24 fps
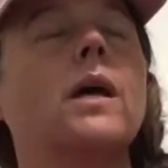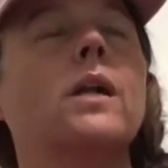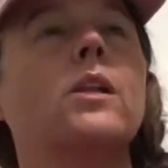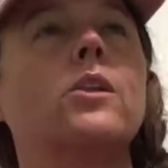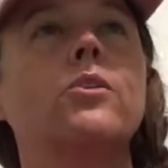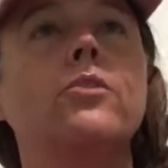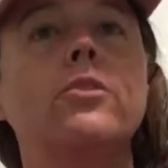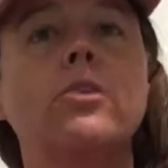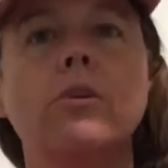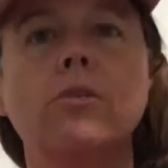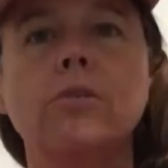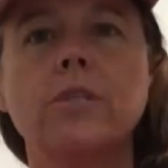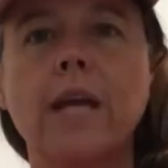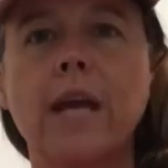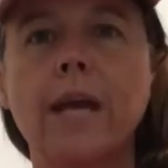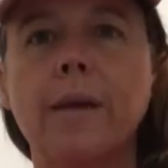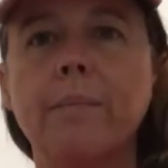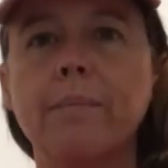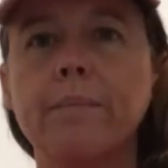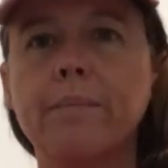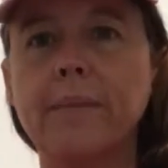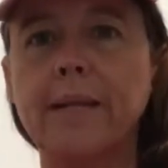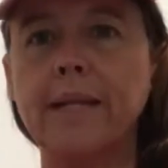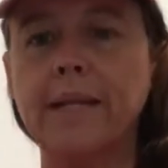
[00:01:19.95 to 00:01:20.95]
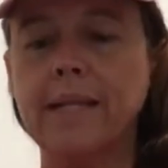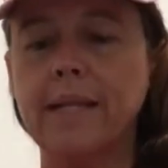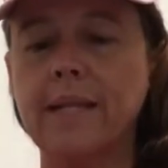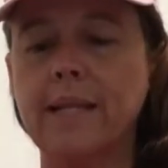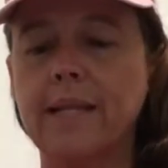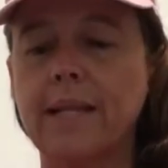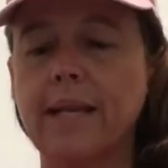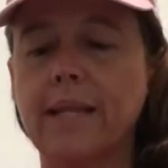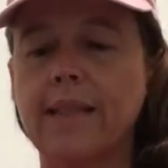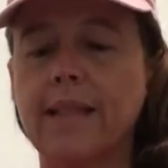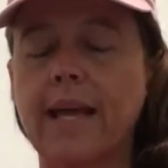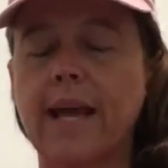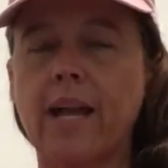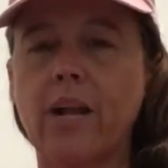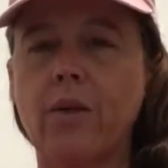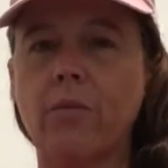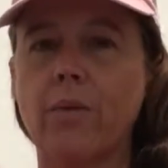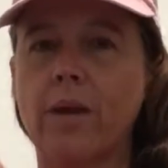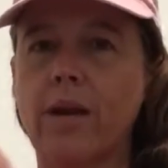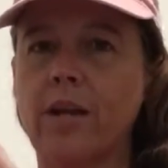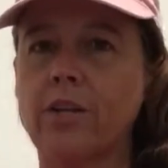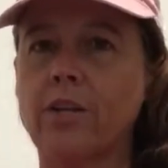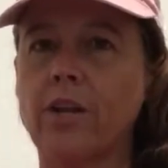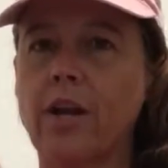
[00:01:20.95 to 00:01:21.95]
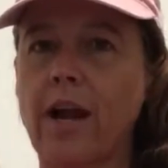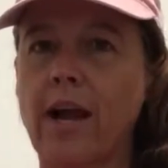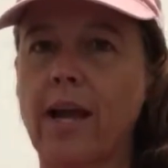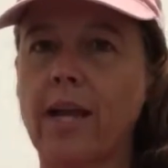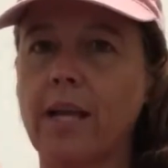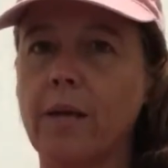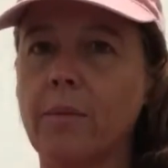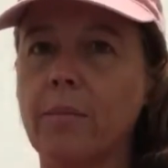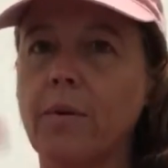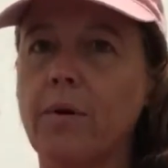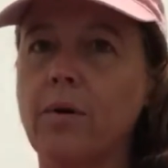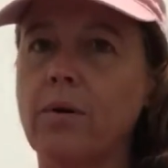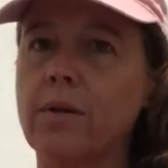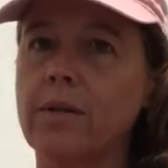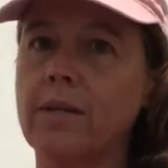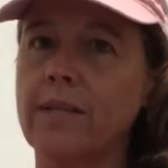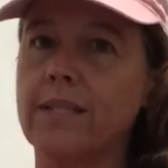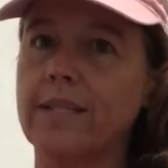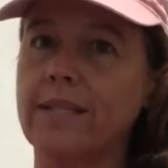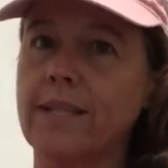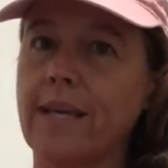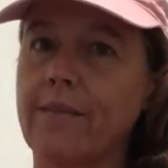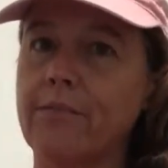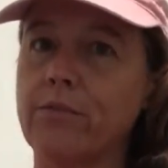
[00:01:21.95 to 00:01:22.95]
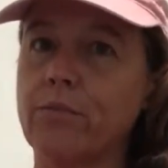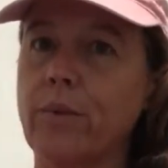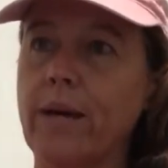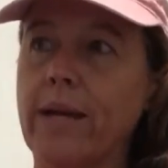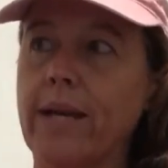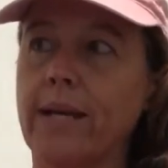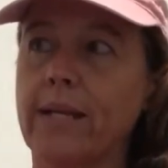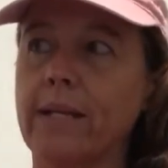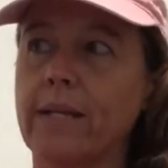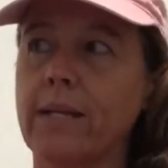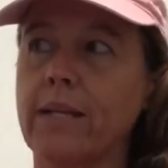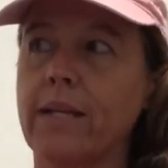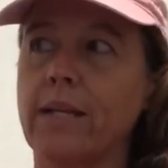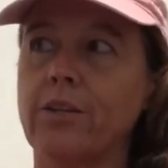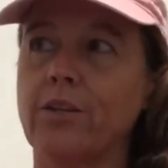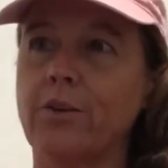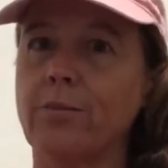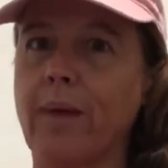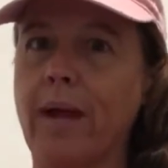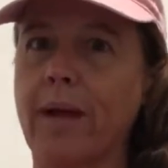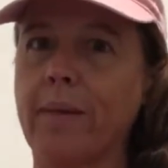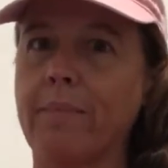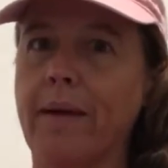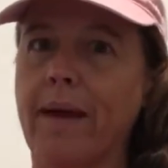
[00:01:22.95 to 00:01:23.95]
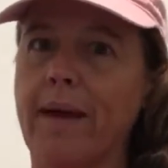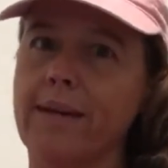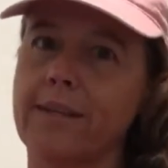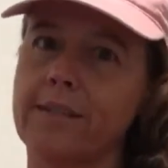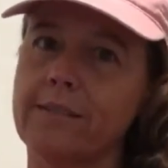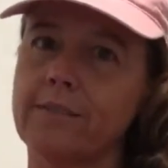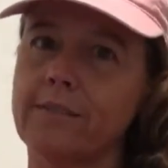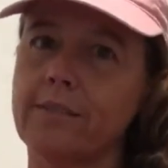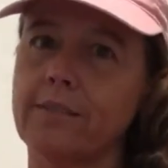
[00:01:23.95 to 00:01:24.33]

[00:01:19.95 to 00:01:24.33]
Luco tape, anything like that, around your hiking pole, and it saves weight in your backpack.